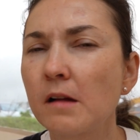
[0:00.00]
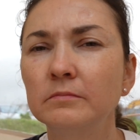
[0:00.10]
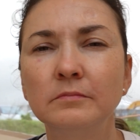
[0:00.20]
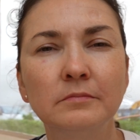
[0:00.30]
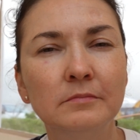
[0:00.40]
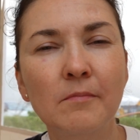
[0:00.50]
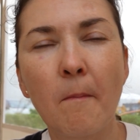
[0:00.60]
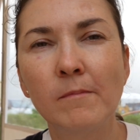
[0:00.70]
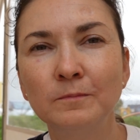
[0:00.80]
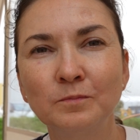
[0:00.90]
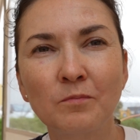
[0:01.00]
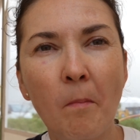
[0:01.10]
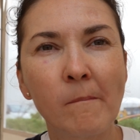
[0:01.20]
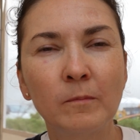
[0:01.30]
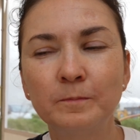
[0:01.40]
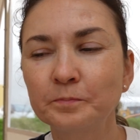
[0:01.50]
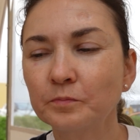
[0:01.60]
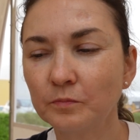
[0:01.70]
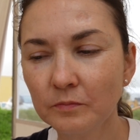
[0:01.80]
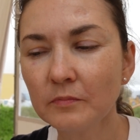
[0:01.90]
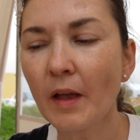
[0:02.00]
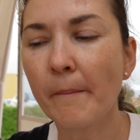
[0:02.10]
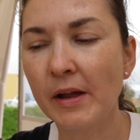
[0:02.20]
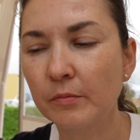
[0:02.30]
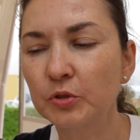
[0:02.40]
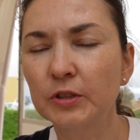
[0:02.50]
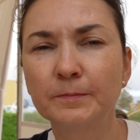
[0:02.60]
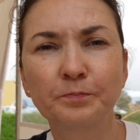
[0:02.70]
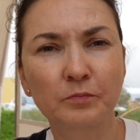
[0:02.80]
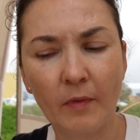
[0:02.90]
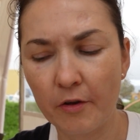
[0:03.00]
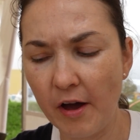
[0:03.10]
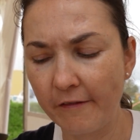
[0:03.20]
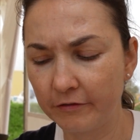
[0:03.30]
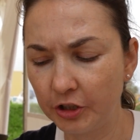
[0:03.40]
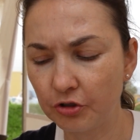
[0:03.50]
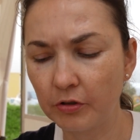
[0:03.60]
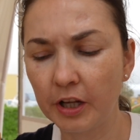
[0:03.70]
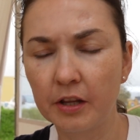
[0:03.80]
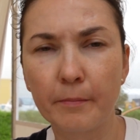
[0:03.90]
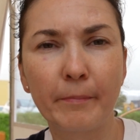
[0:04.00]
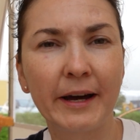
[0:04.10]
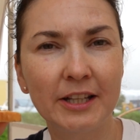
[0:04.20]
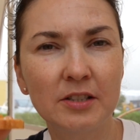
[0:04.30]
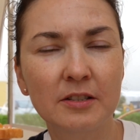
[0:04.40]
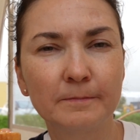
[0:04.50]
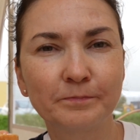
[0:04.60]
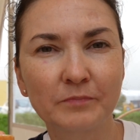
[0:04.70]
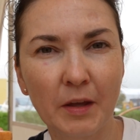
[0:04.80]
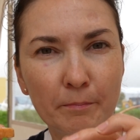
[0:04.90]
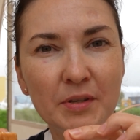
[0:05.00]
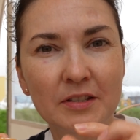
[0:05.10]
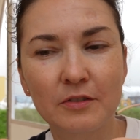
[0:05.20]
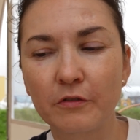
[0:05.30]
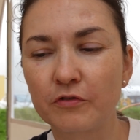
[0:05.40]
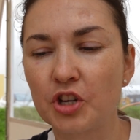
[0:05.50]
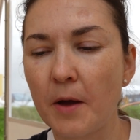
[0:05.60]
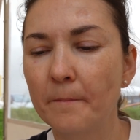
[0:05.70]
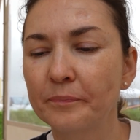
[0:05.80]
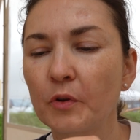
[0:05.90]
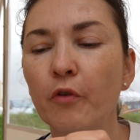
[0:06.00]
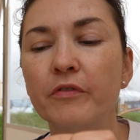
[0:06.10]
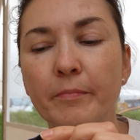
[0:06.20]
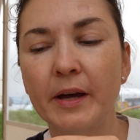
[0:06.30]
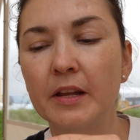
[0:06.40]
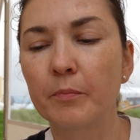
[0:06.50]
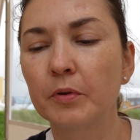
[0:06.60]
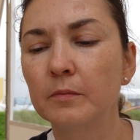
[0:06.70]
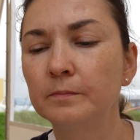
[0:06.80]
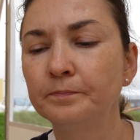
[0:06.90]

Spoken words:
What is that now? This is pineapple jam. Pineapple jam. You have literally the bites, the pieces of jam of the pineapple.